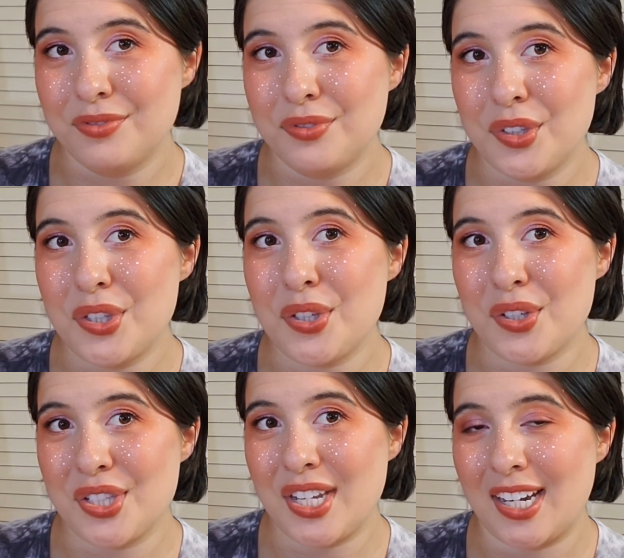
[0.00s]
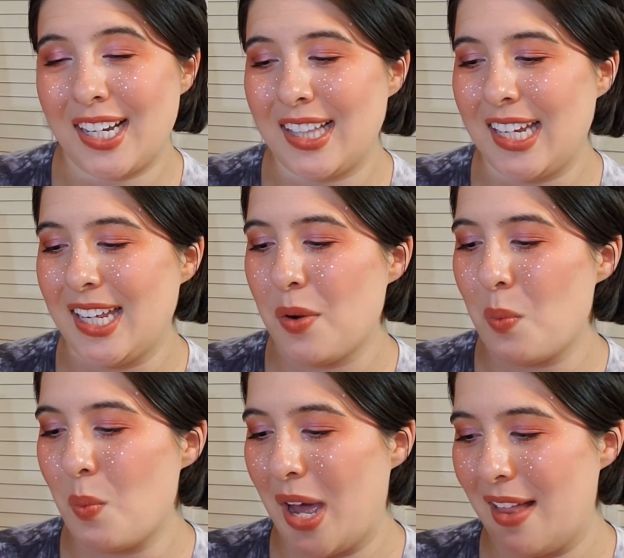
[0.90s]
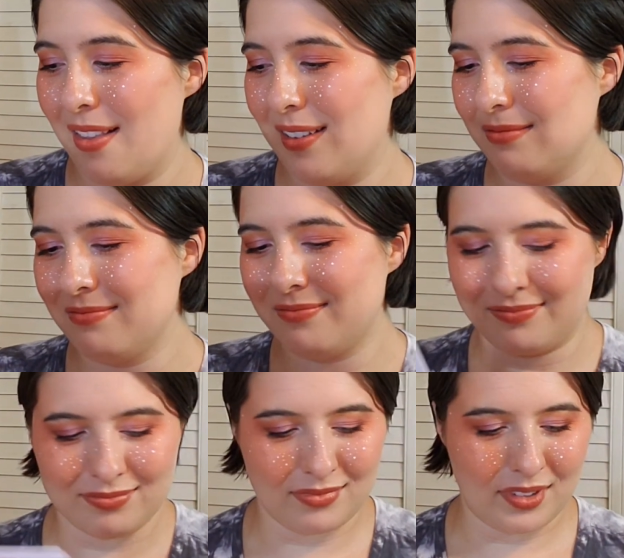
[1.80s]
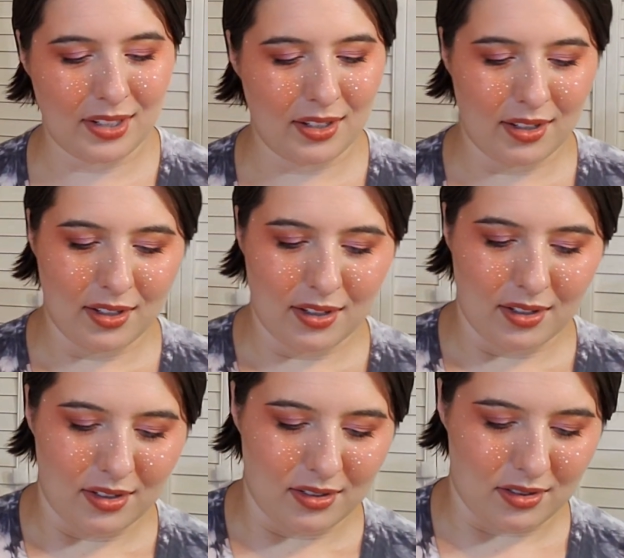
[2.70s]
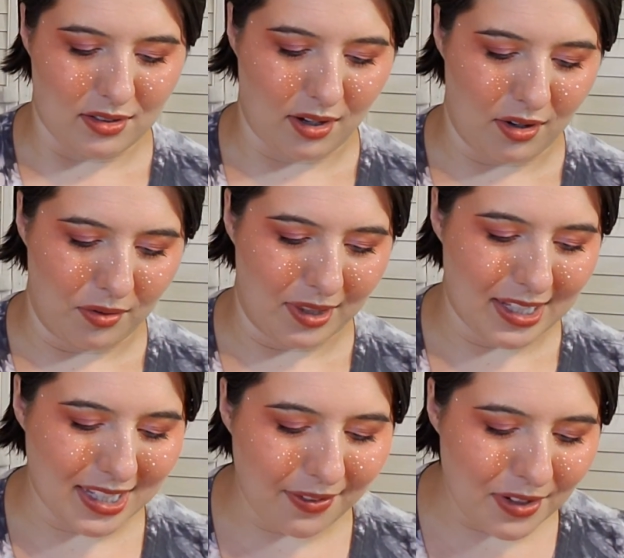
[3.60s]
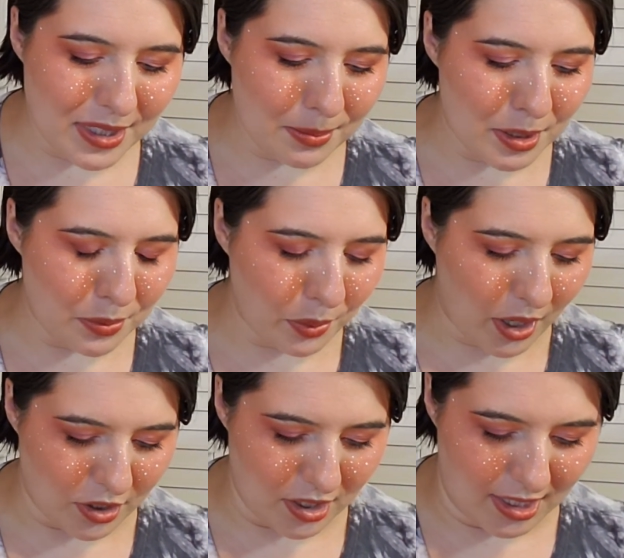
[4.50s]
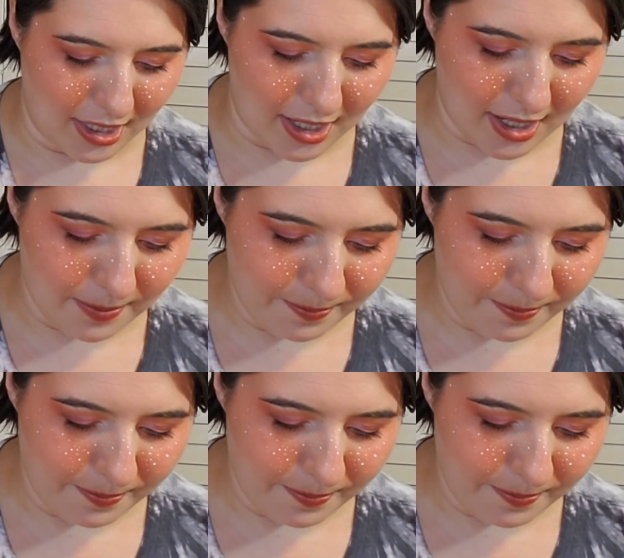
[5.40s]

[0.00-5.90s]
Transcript: so stunningly well. So let's give you some swatches here.